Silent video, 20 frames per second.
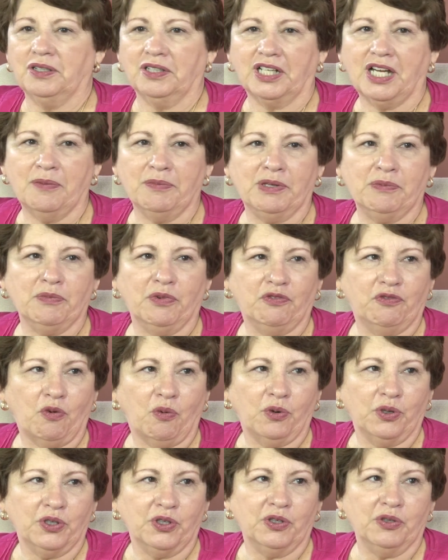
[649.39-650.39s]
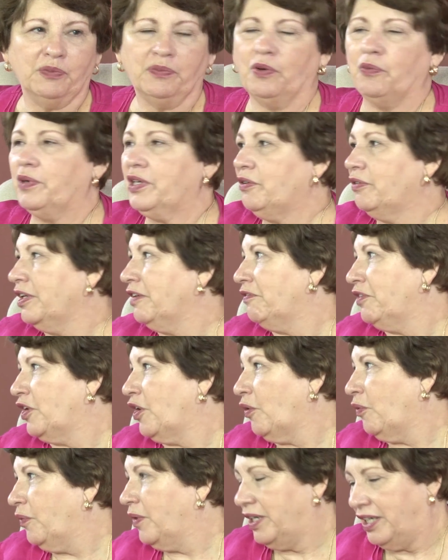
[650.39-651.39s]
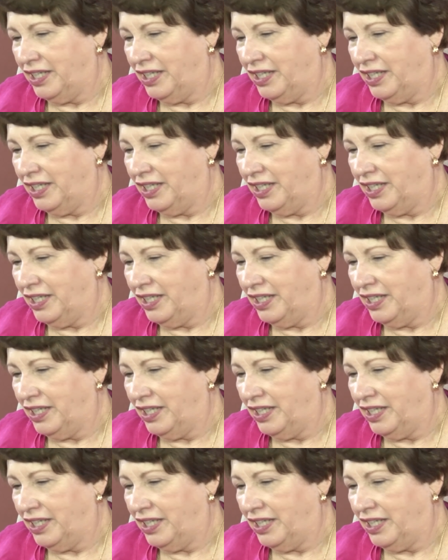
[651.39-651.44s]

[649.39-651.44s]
coming before you, but we don't even know what